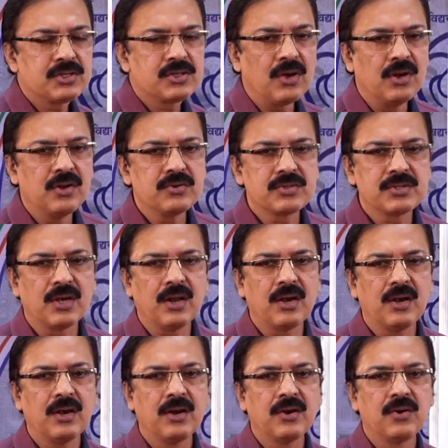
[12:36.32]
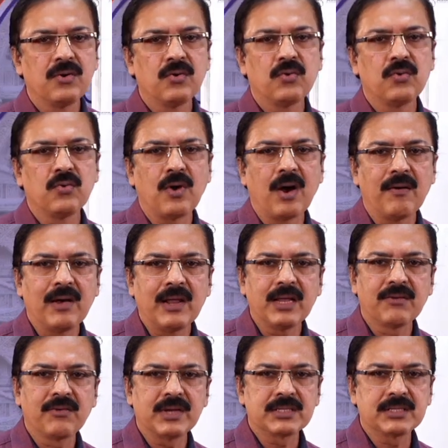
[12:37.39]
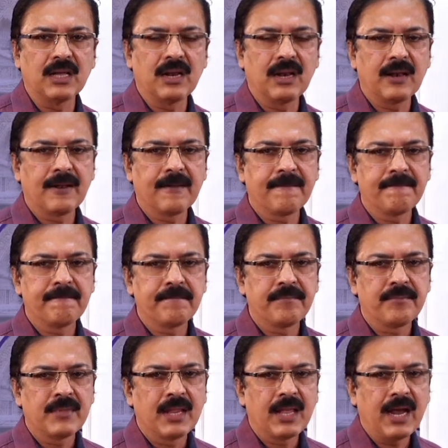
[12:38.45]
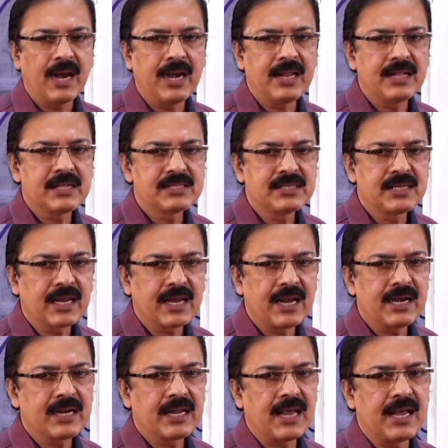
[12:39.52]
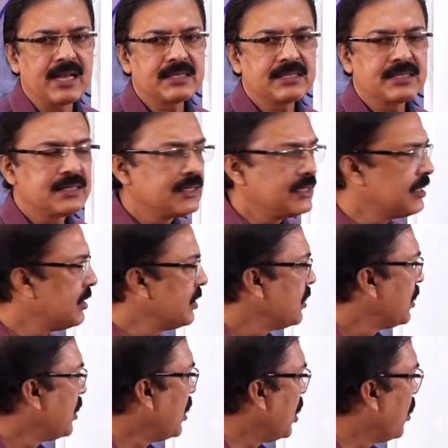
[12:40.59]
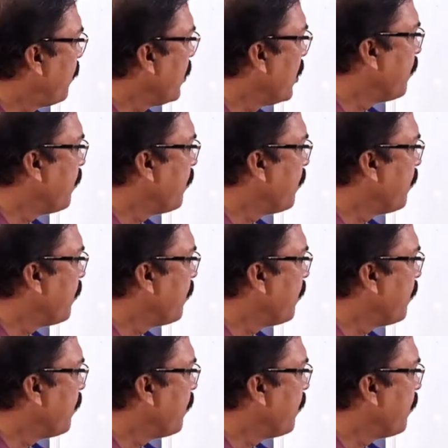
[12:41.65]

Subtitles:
solution to our equation. And in second case, if we